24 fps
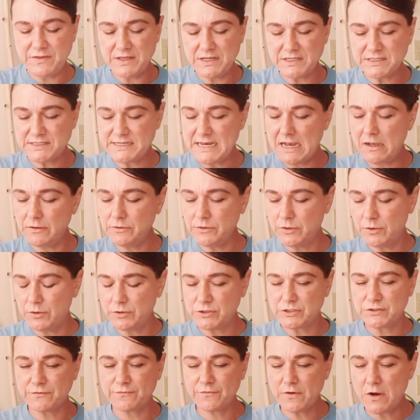these
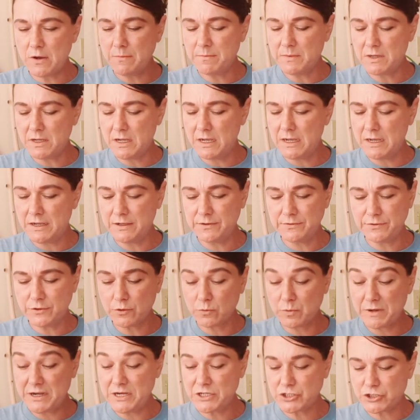downloads from the
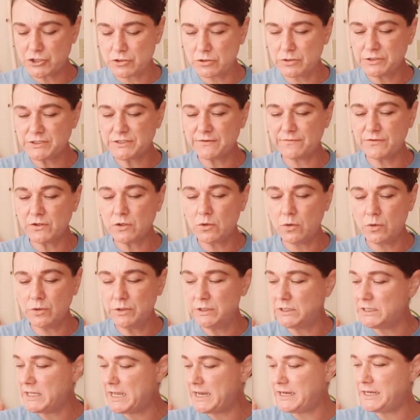reassurance of the
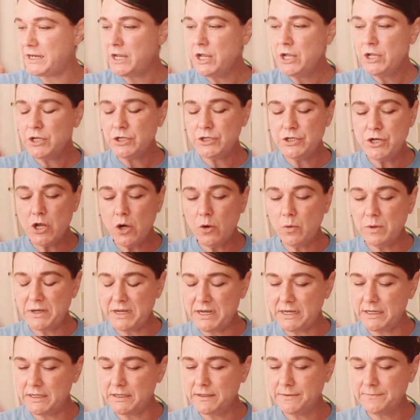golden light,
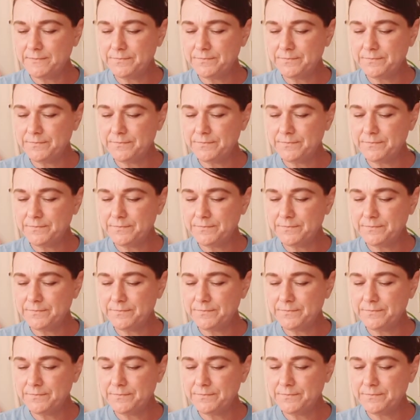knowing